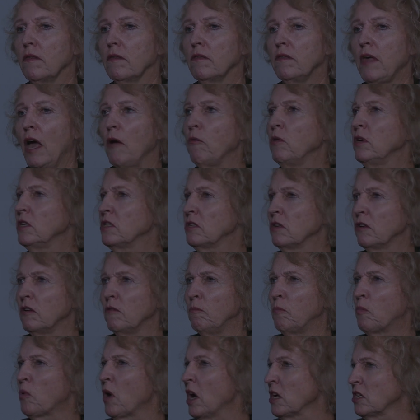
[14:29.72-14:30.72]
they were sort
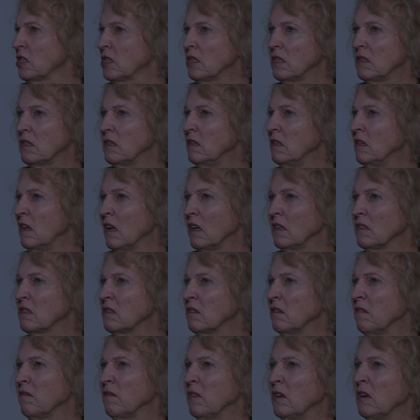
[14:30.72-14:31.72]
of brushed, you know,
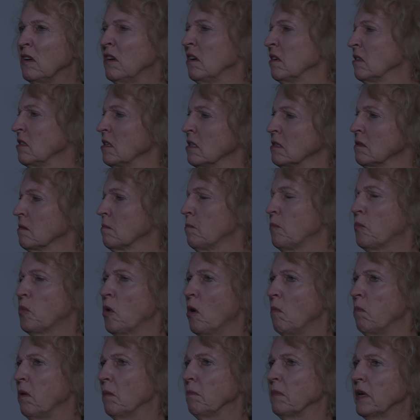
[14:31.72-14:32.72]
sort of, oh, just
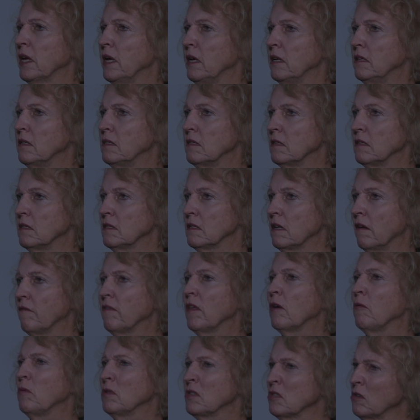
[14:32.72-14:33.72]
problem kids and stuff.
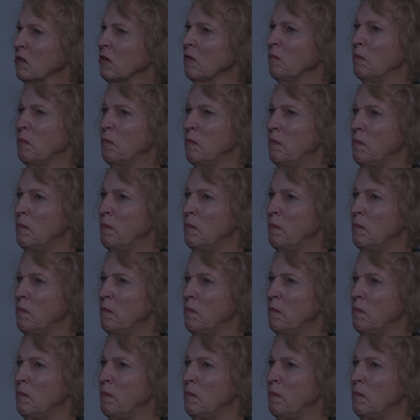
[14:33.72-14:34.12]
They were sort of